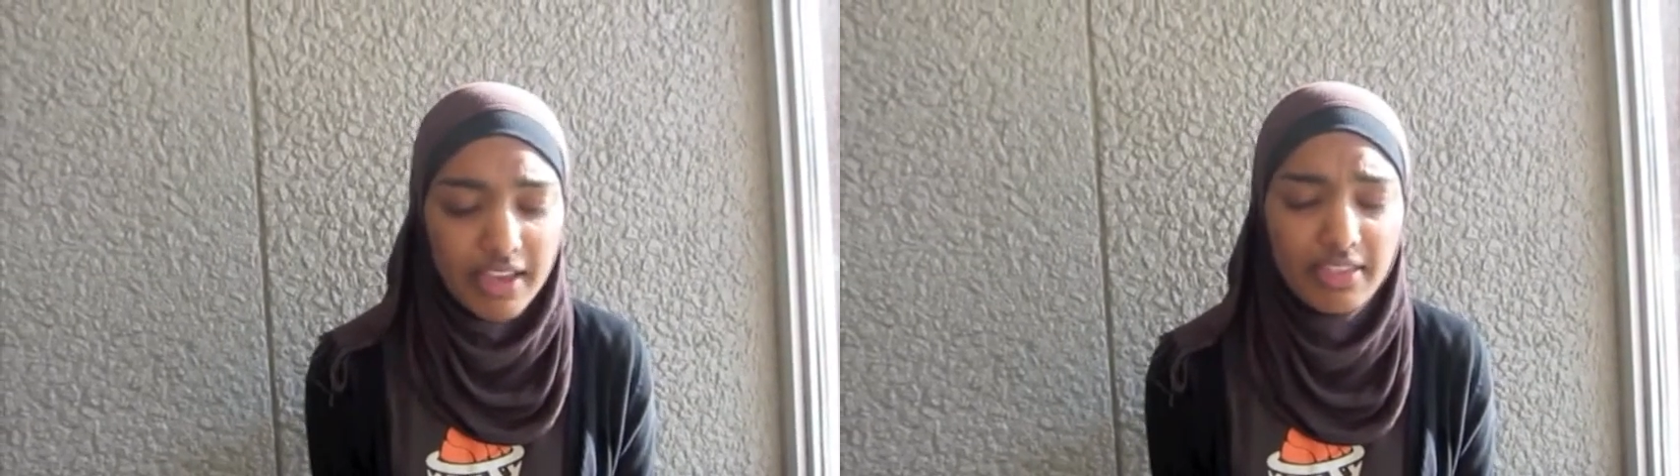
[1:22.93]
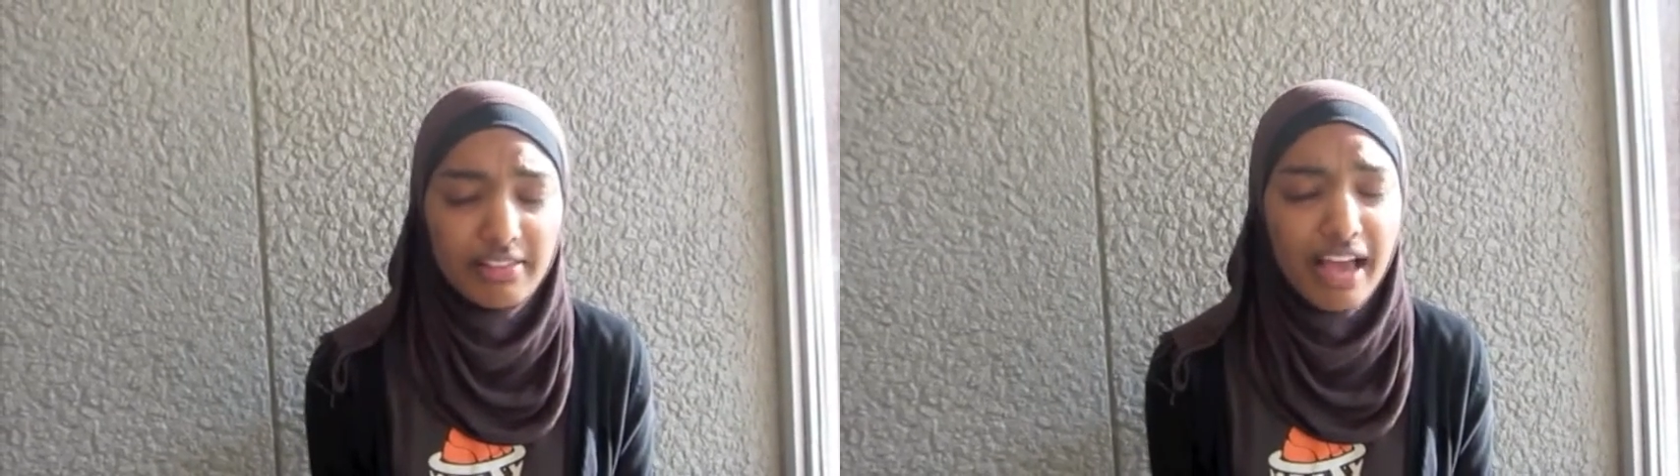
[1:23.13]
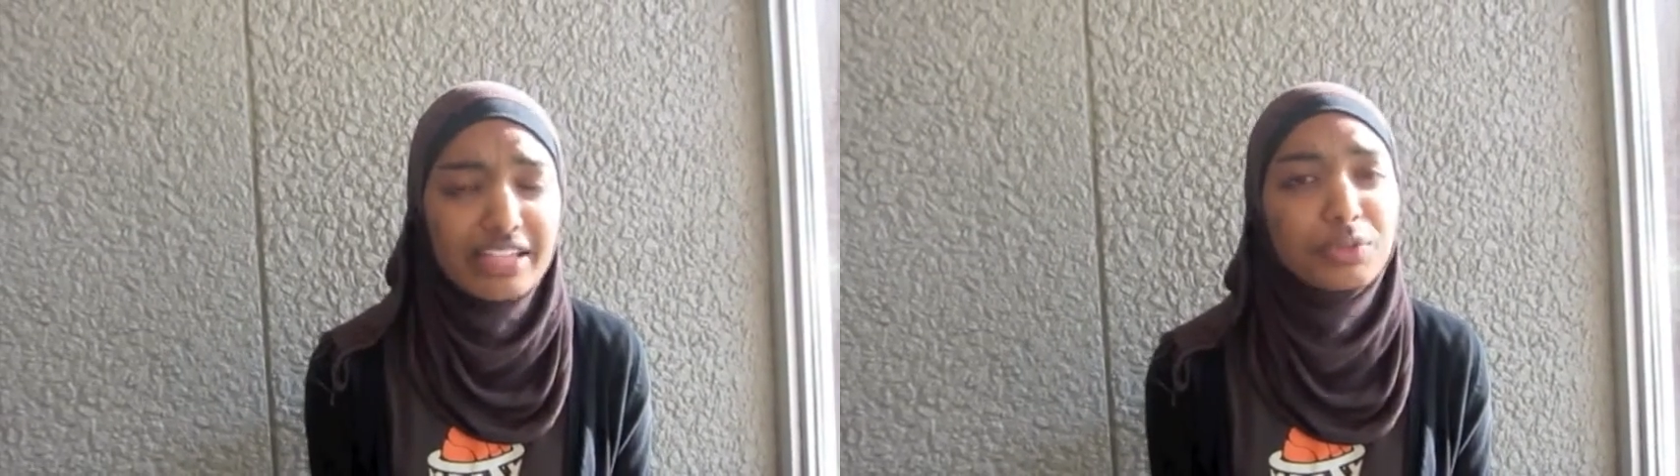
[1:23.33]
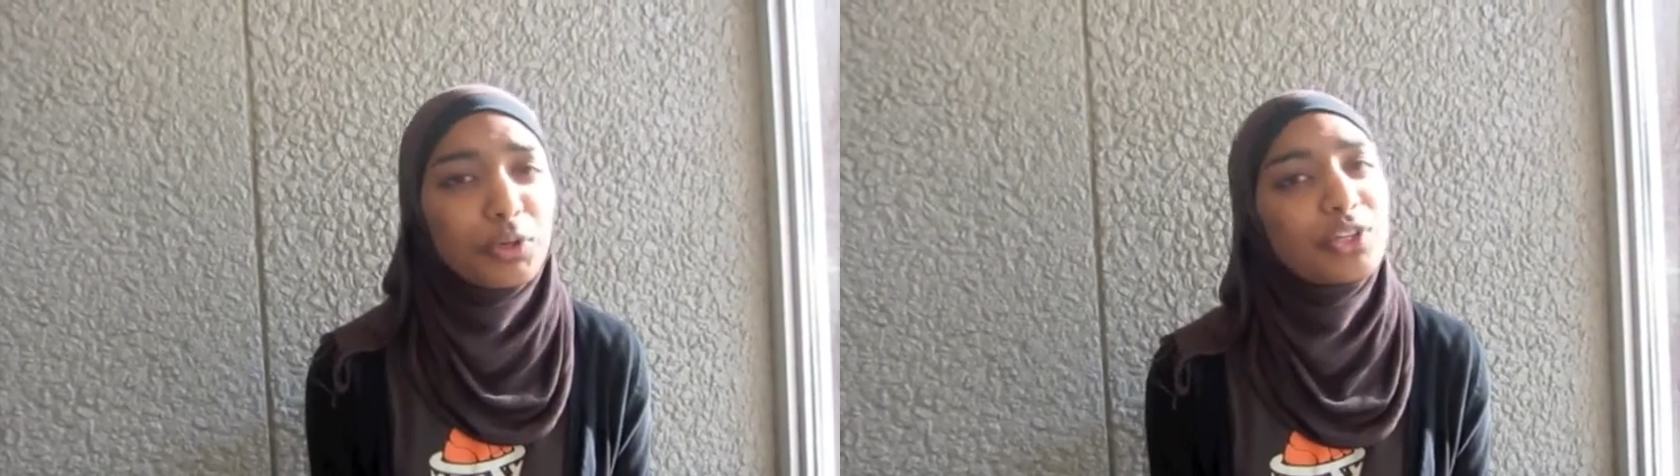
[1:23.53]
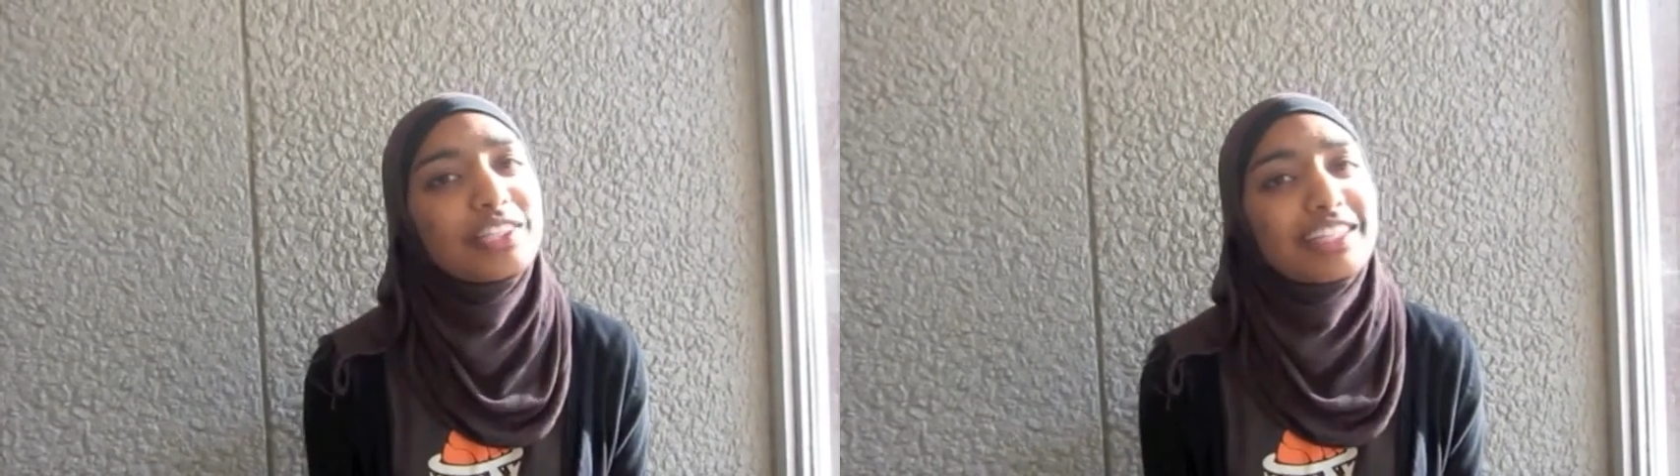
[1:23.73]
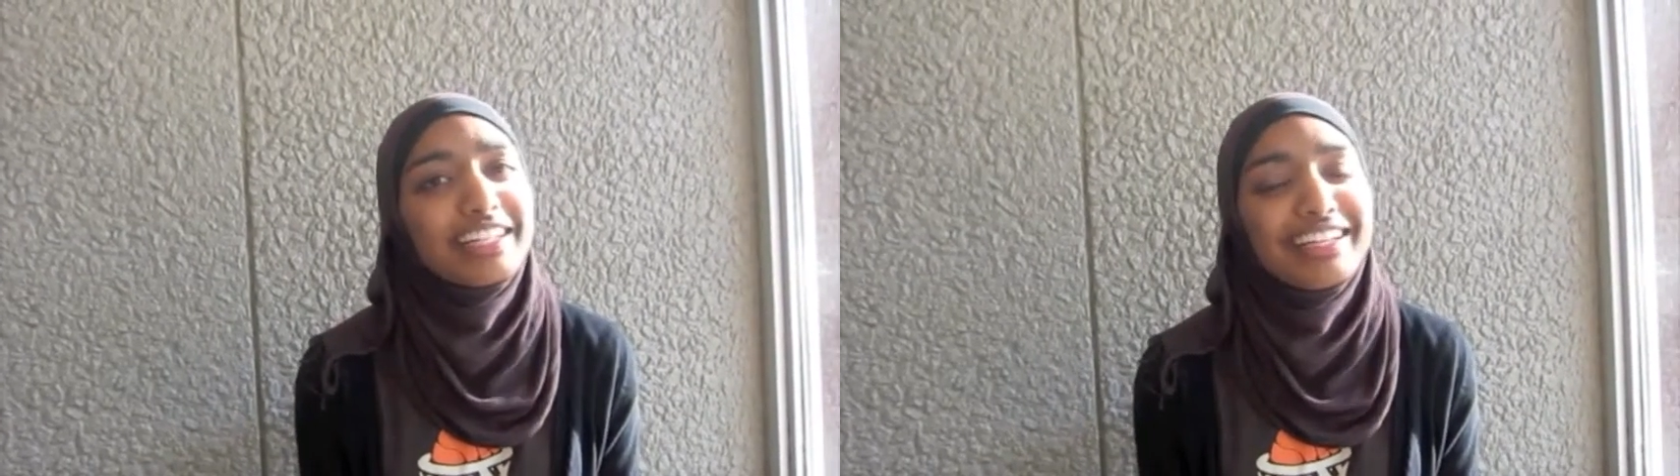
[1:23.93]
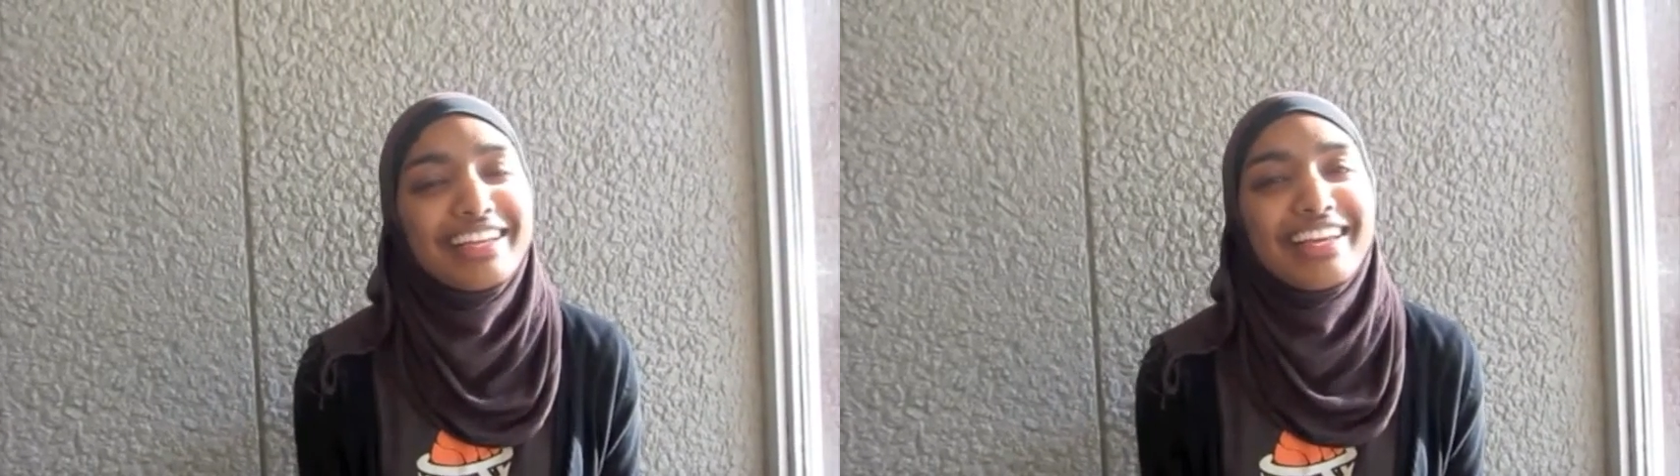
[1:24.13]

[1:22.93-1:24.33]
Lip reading: And the last person